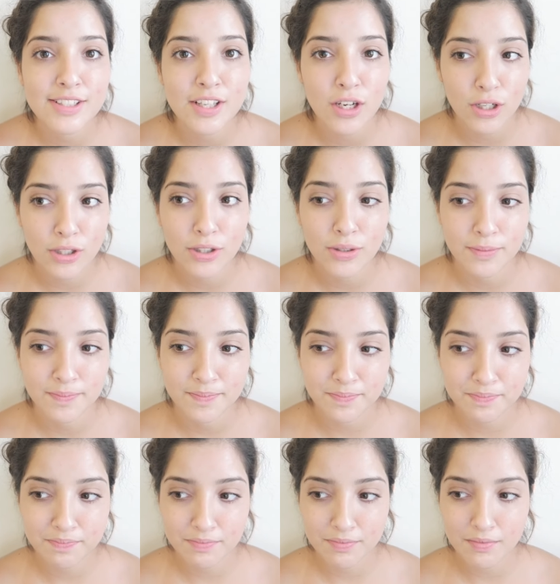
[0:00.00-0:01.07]
so
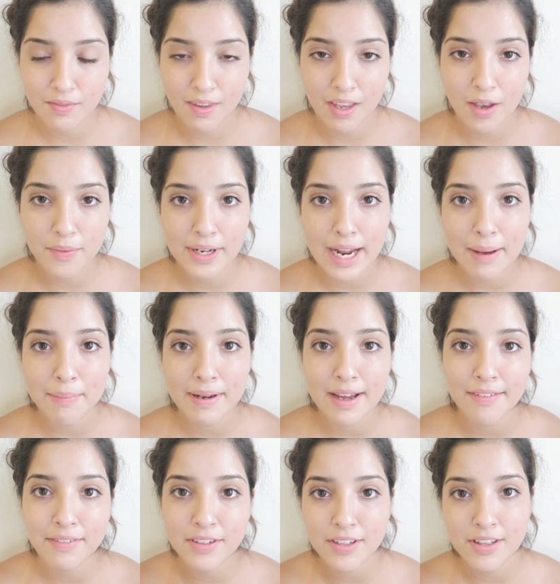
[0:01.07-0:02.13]
what happened
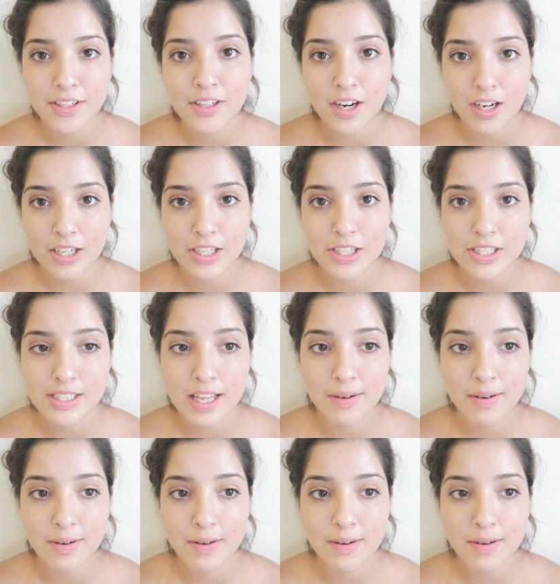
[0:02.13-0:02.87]
after the doctor's,